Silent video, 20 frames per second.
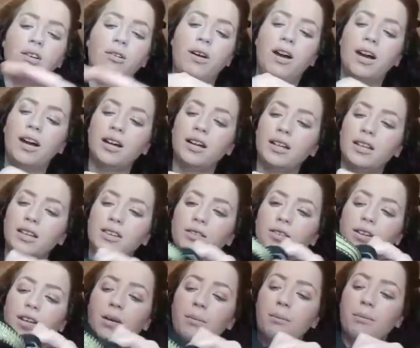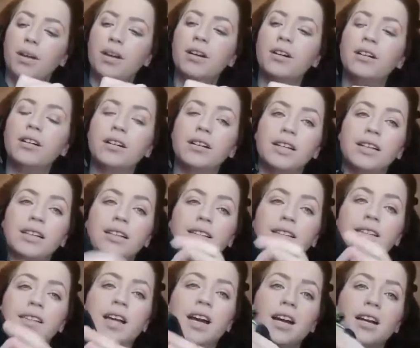a new harness for them,
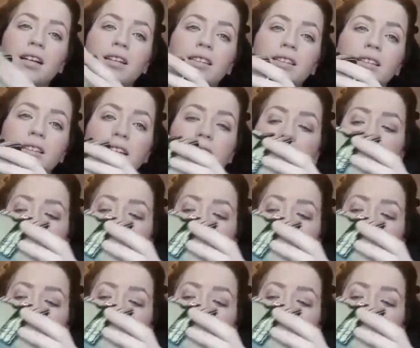because the harnesses I